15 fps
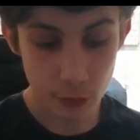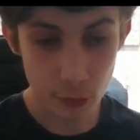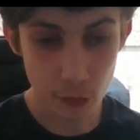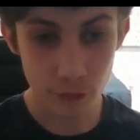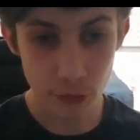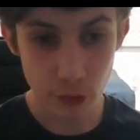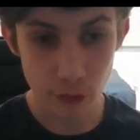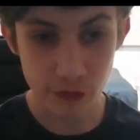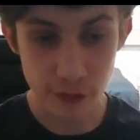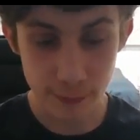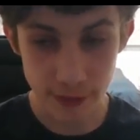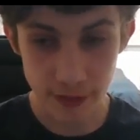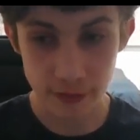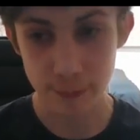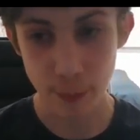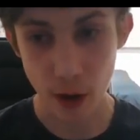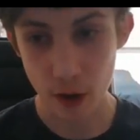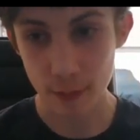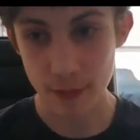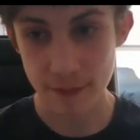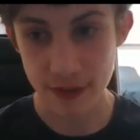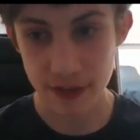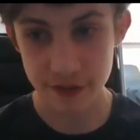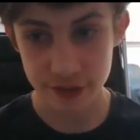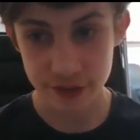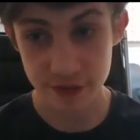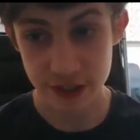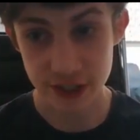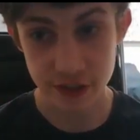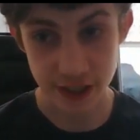Who've, who've you been sparring this
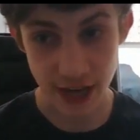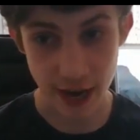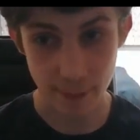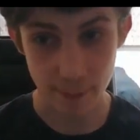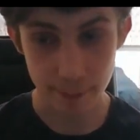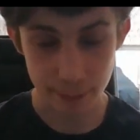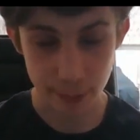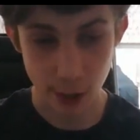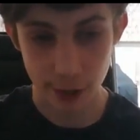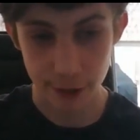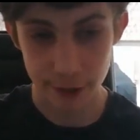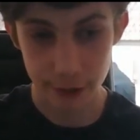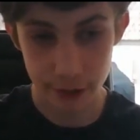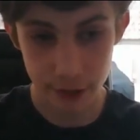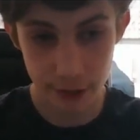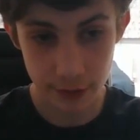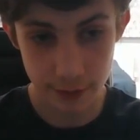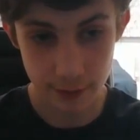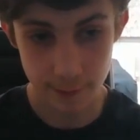this camp like?